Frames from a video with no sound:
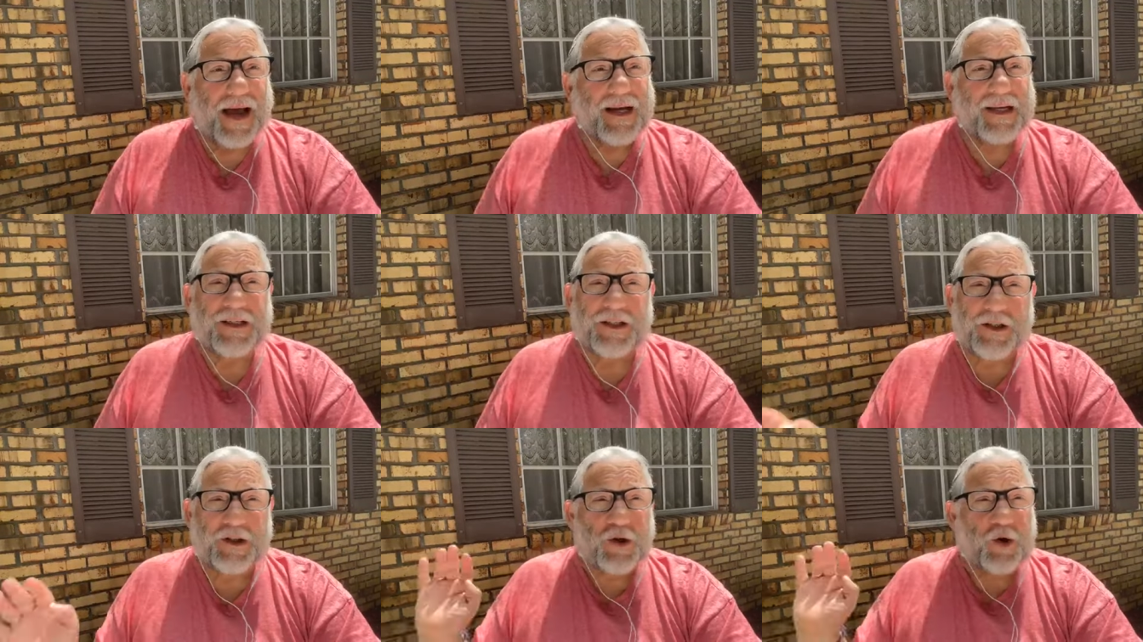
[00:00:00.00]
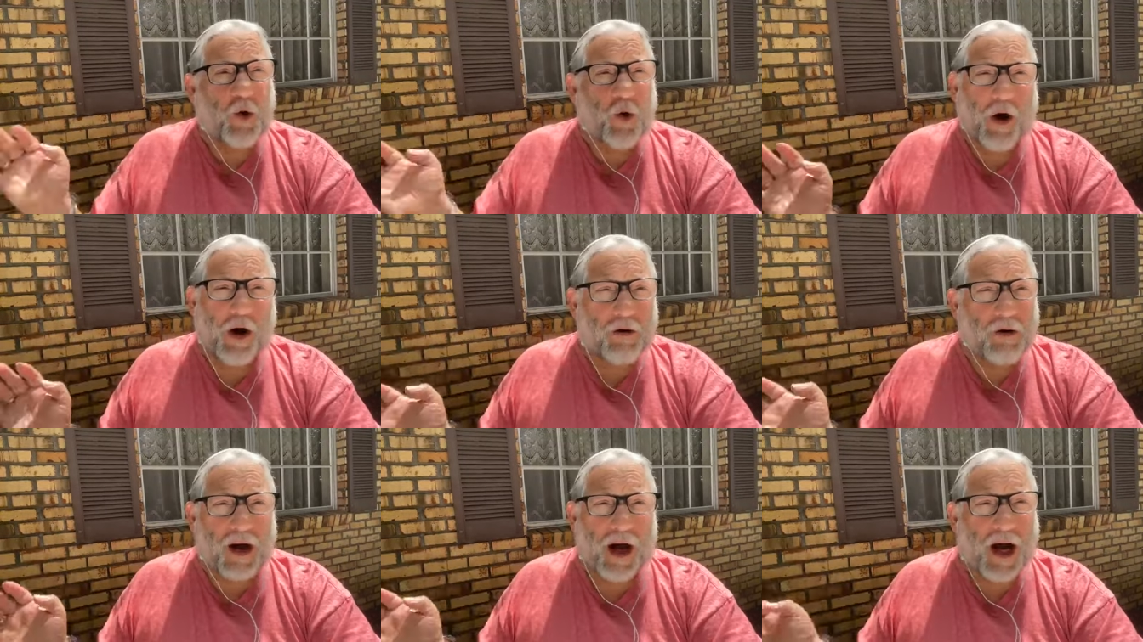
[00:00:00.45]
and it's
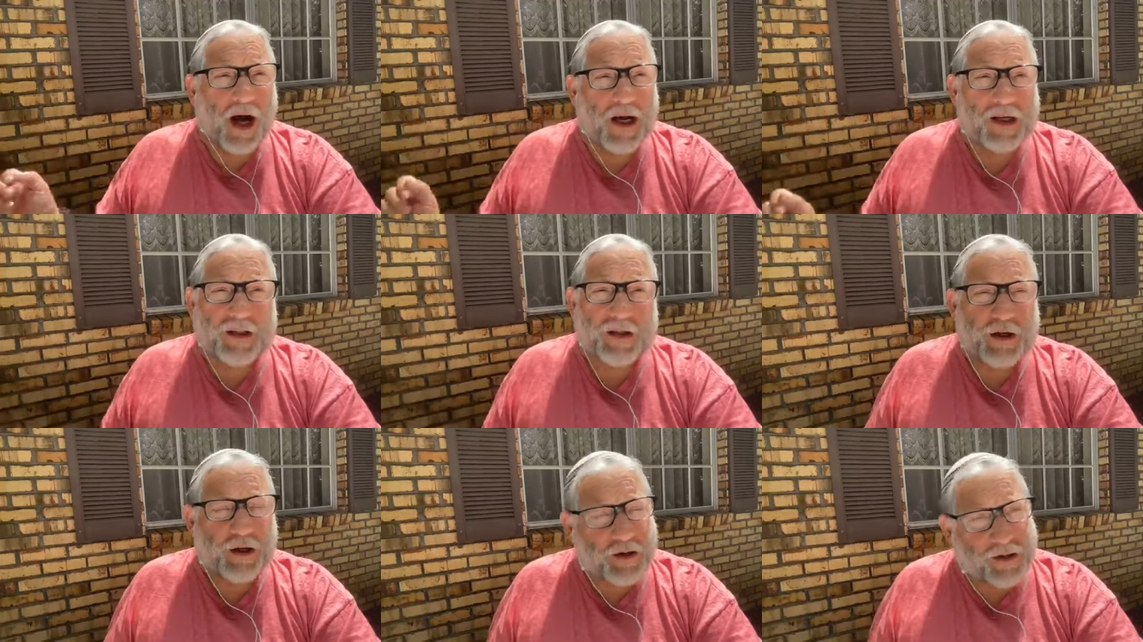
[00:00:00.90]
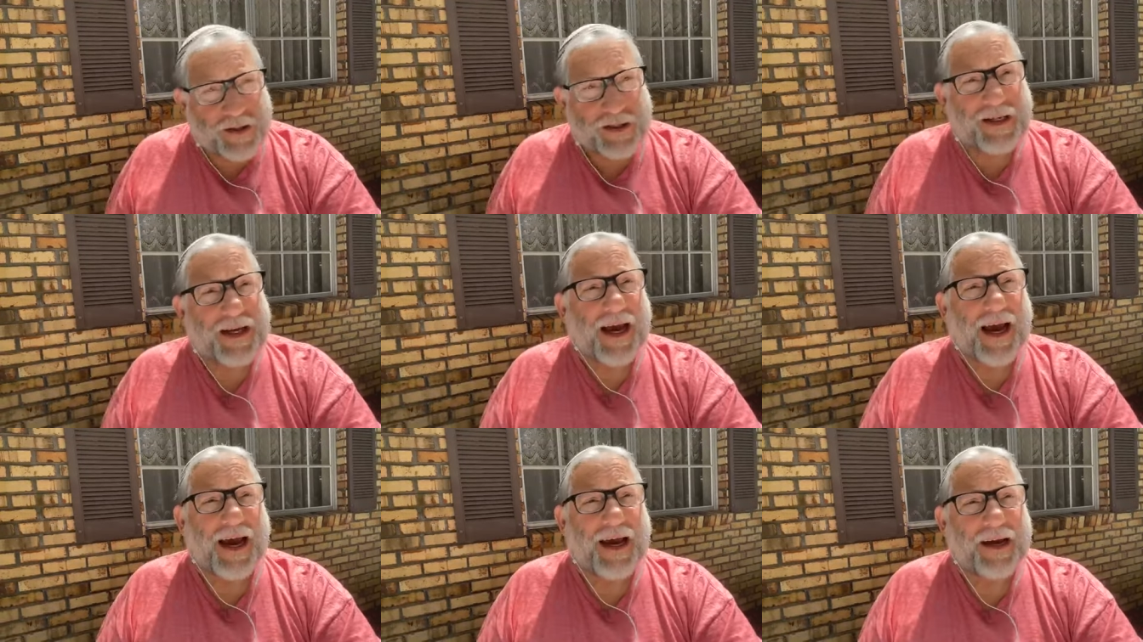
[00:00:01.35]
Torah
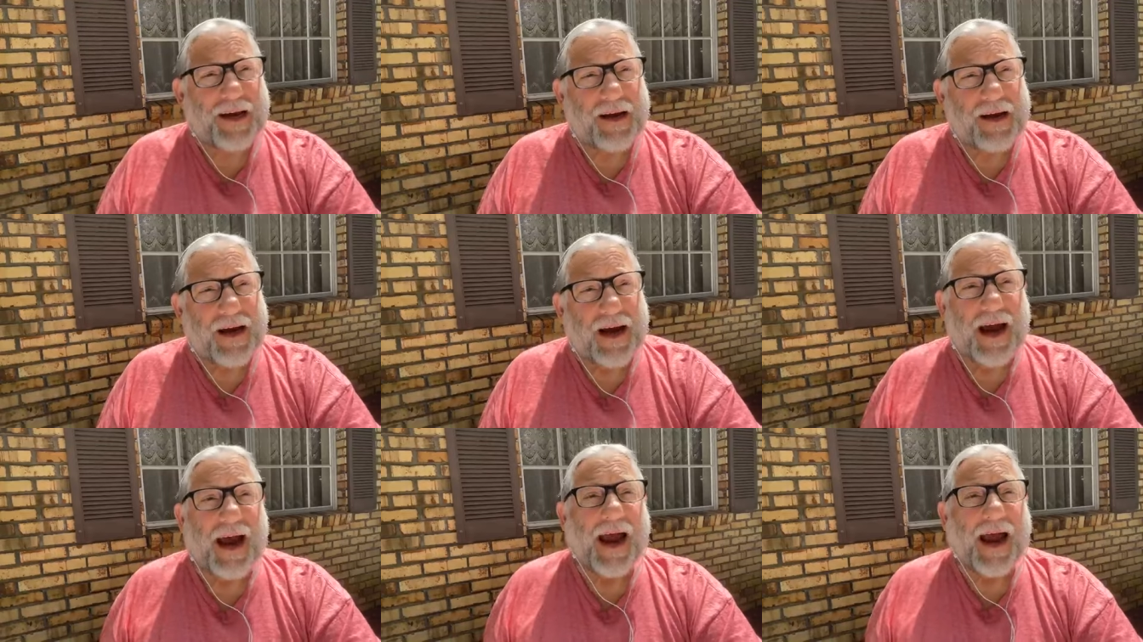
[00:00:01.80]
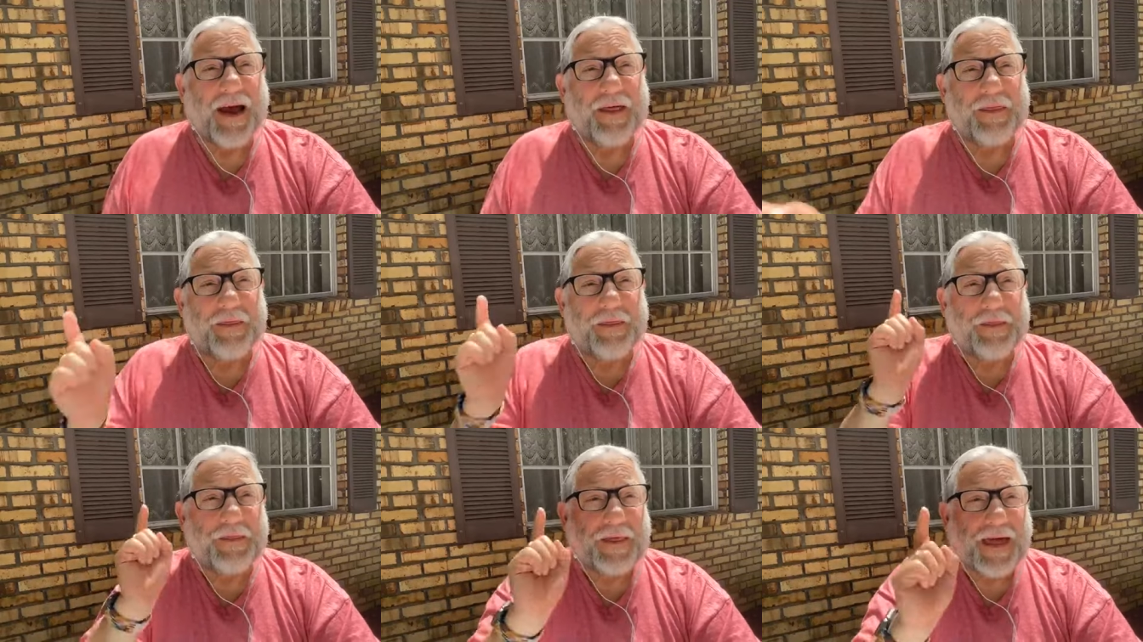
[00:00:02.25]
Tuesday,
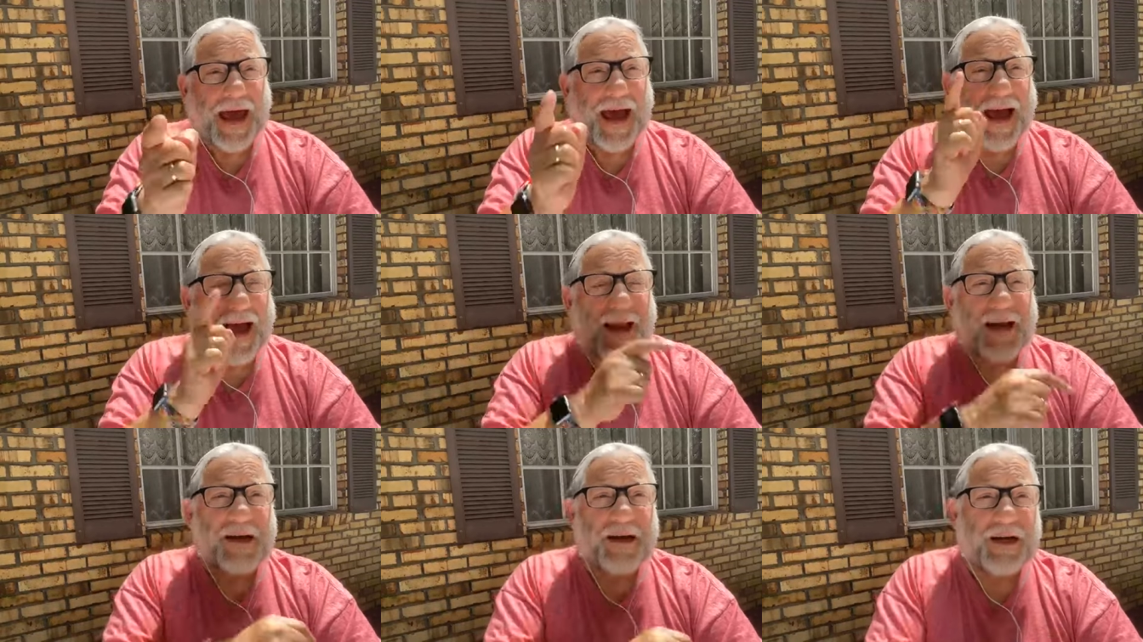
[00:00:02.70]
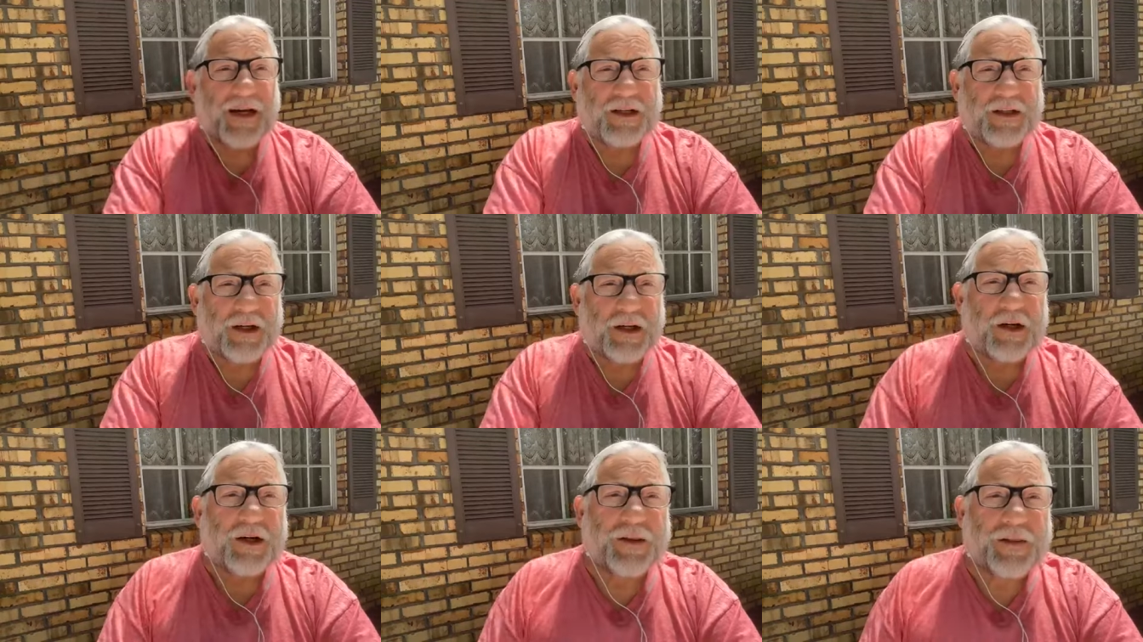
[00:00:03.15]
and that
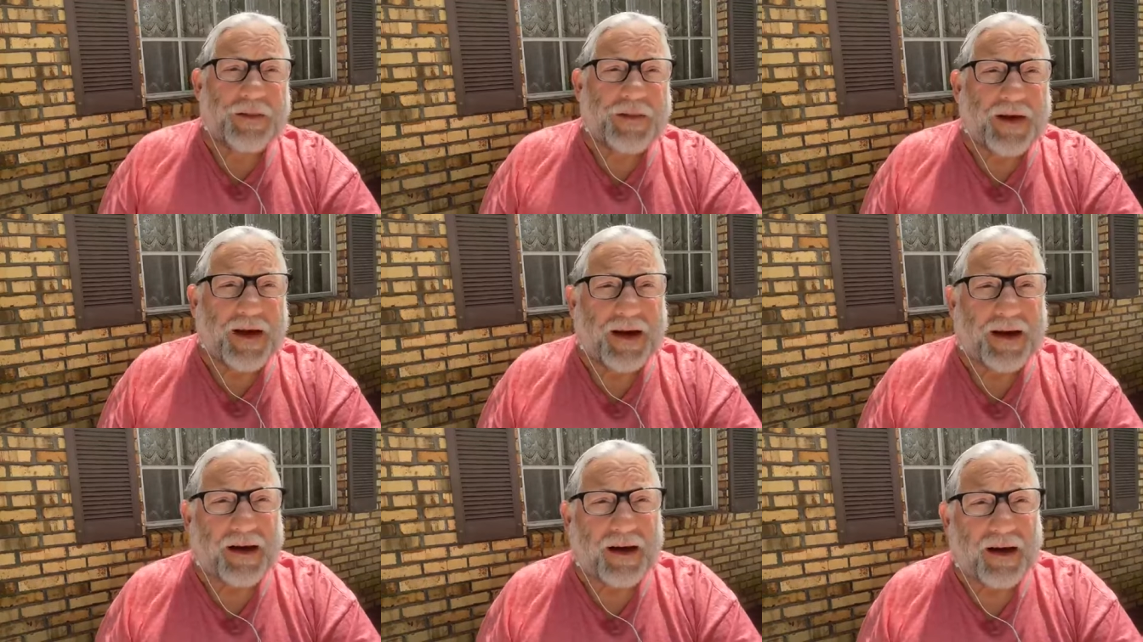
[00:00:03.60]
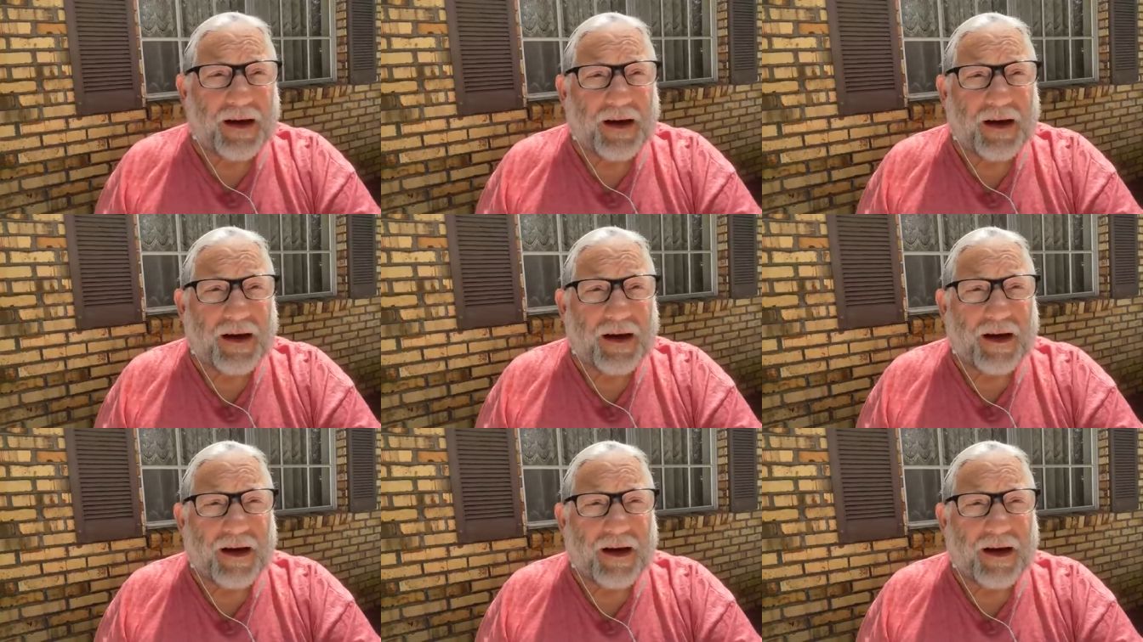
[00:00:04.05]
is a good thing.